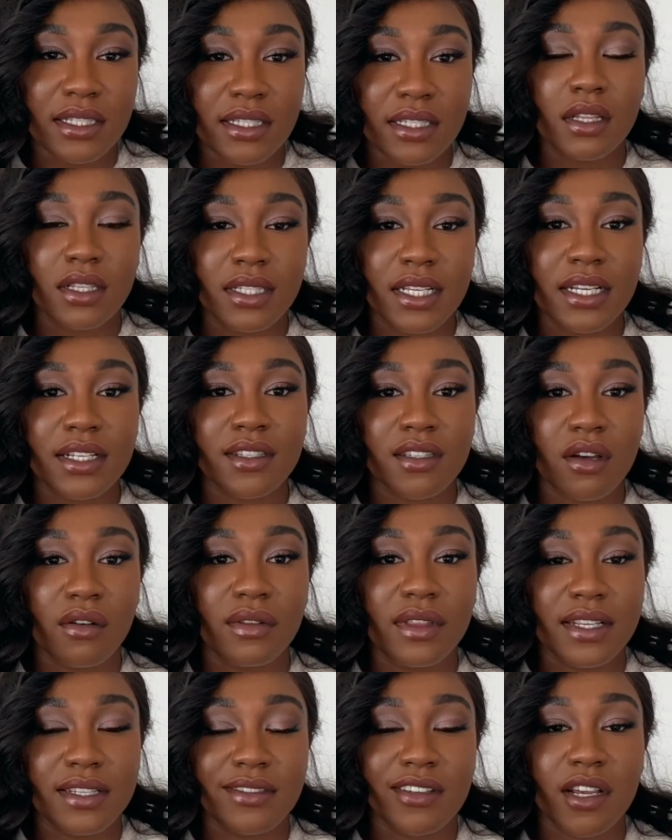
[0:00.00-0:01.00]
The zinc salt in the
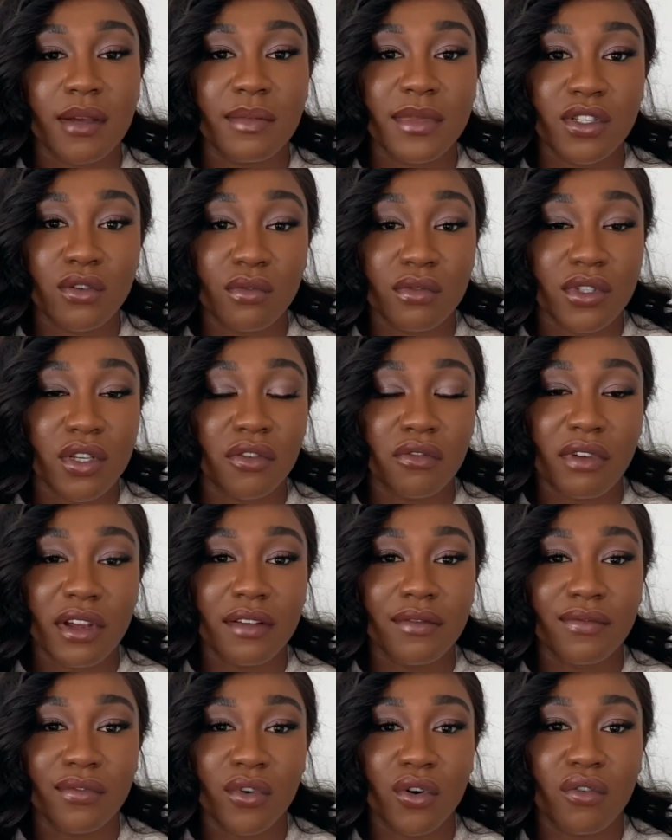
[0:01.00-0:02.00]
serum is also great
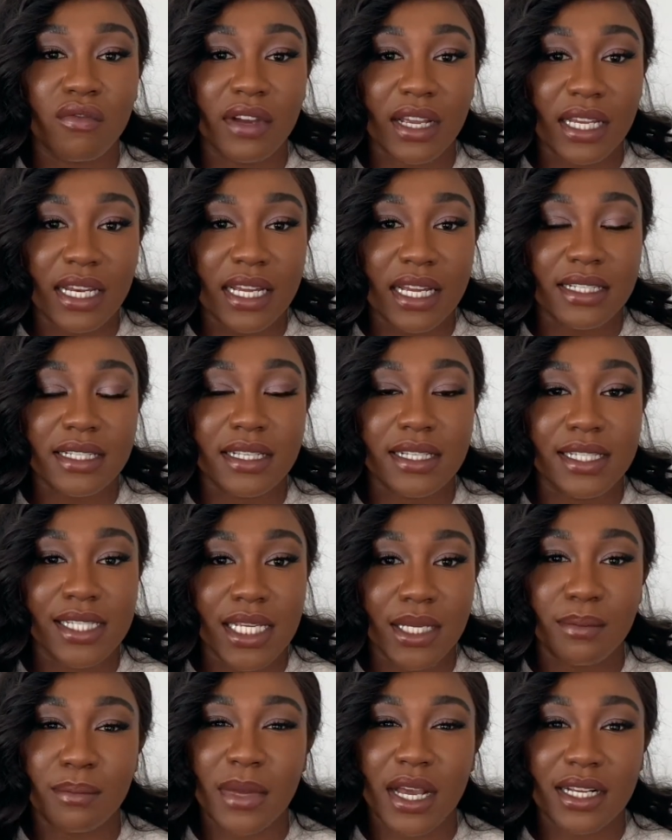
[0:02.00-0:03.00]
for regulating
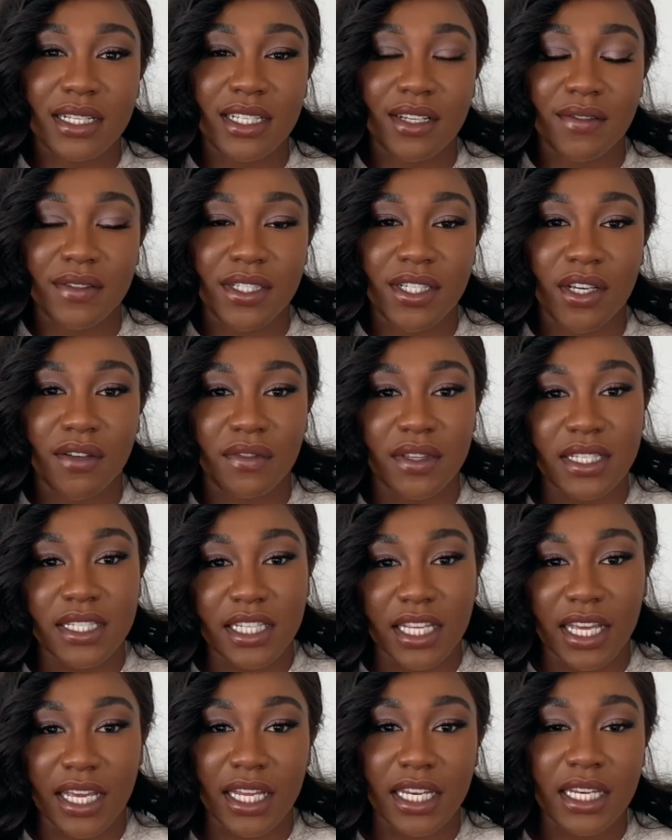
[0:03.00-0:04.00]
sebum activity of the
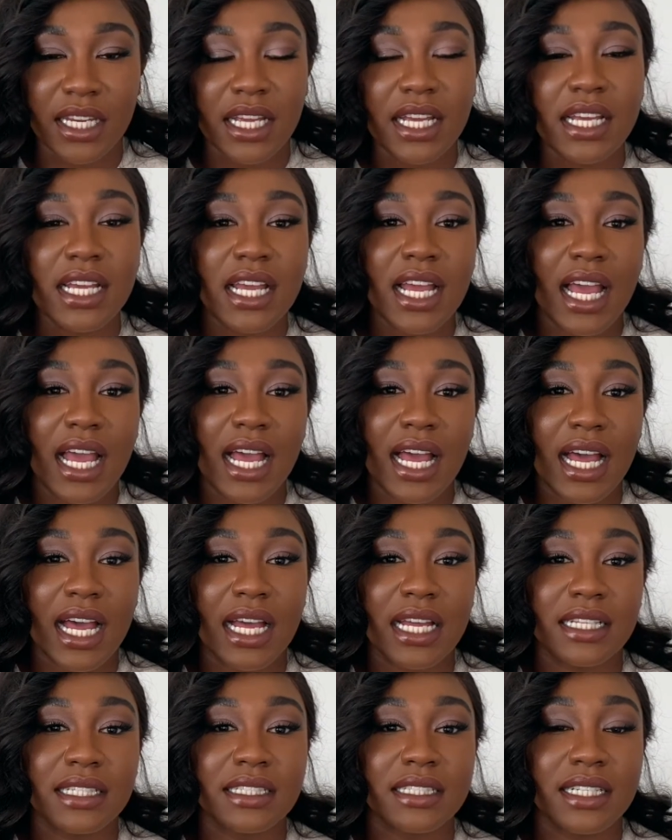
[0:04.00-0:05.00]
skin
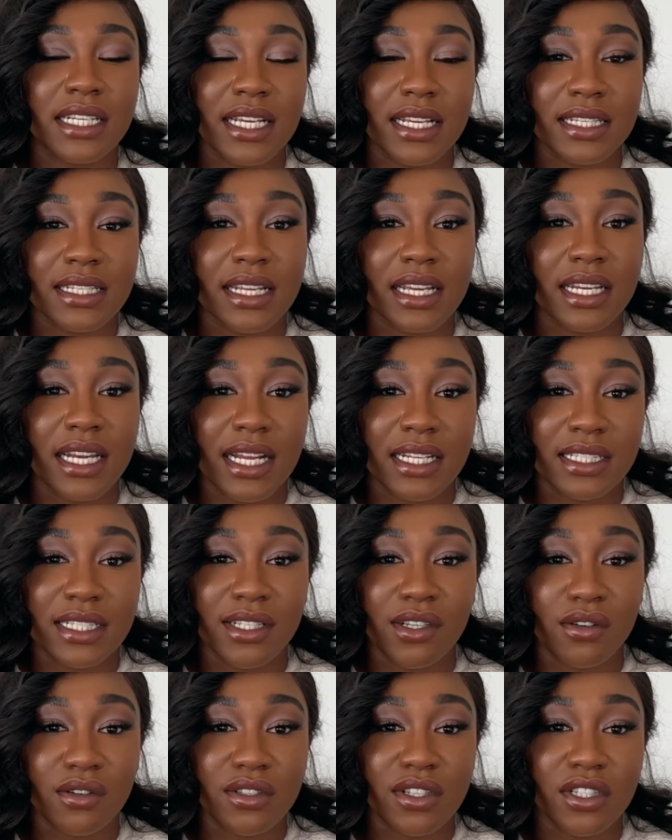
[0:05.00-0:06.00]
and is an
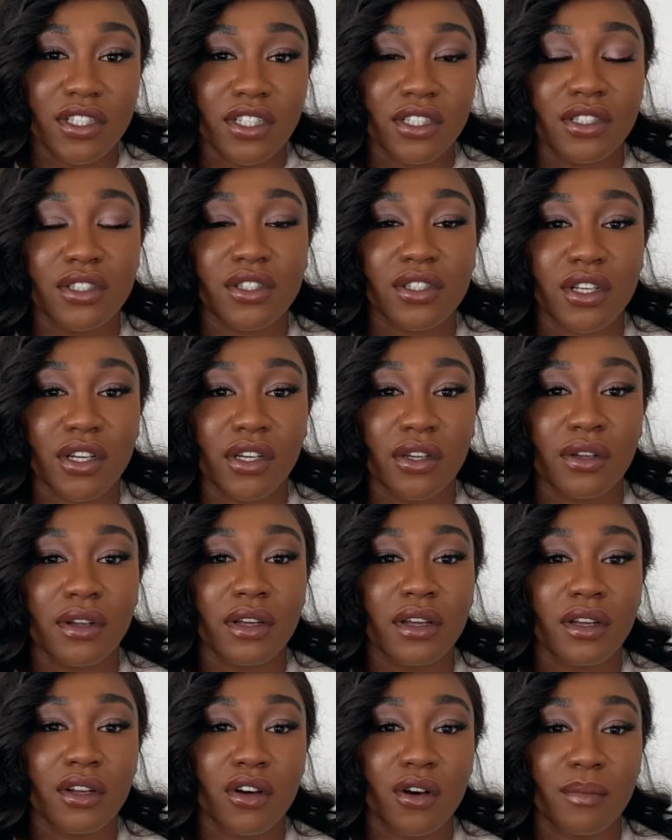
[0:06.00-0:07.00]
antioxidant, so
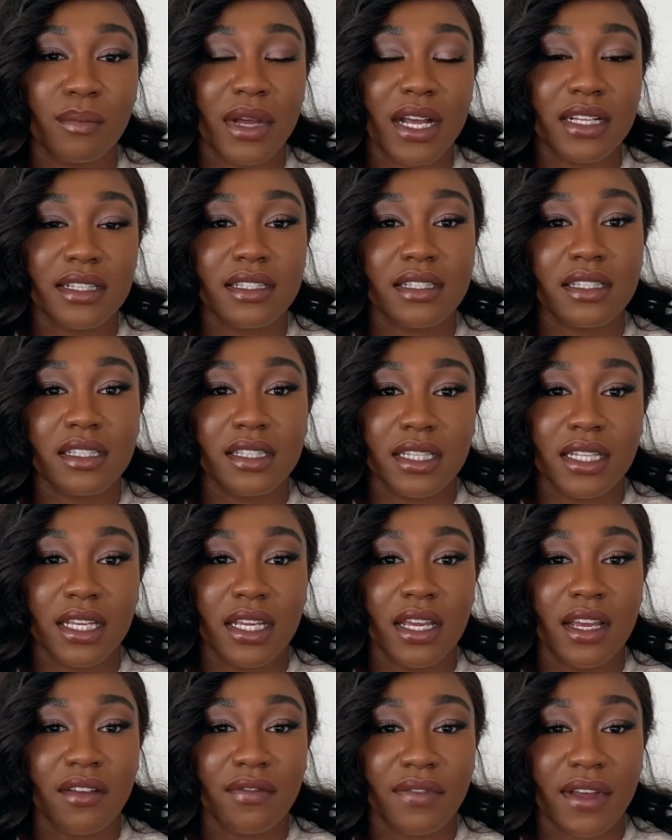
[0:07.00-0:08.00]
combats the
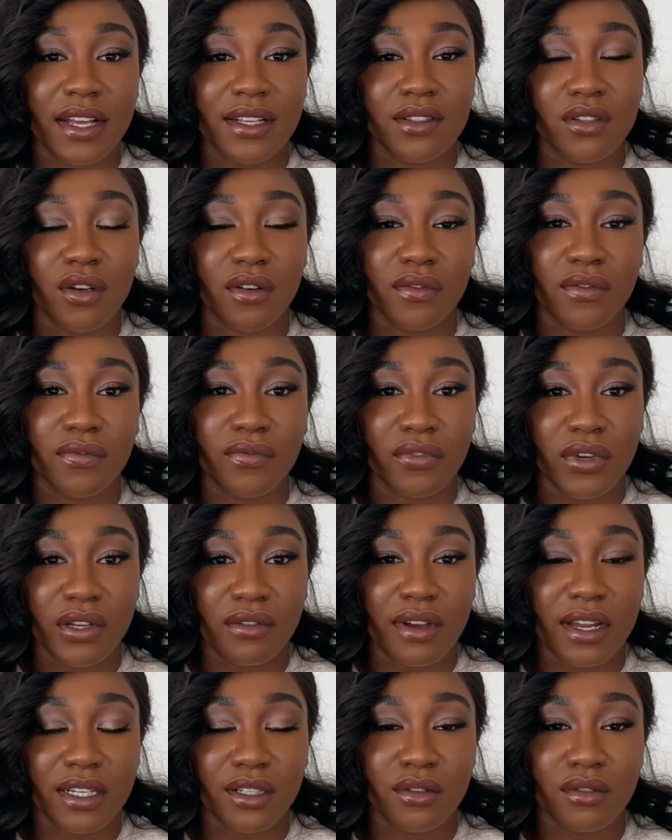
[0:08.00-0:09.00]
effects of free
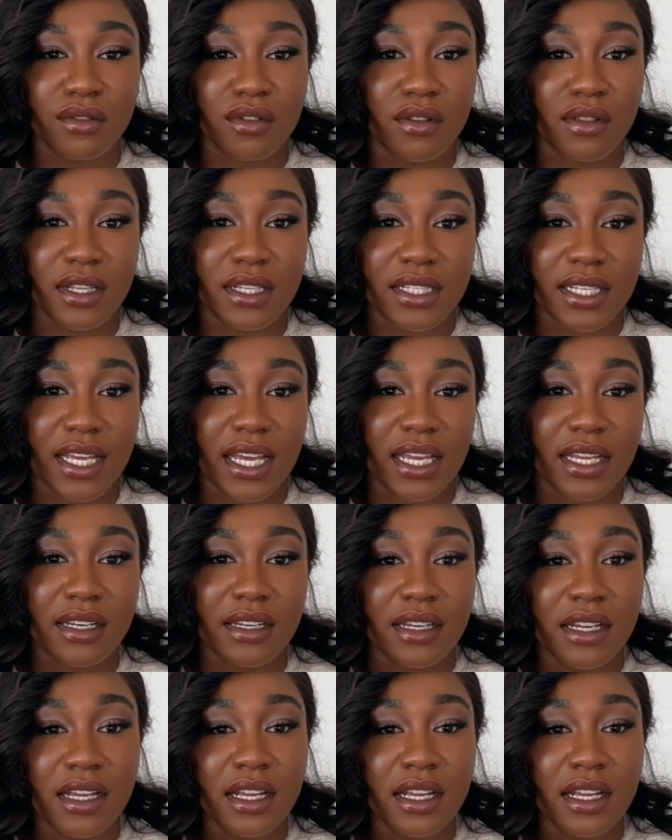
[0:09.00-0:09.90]
radicals on the skin.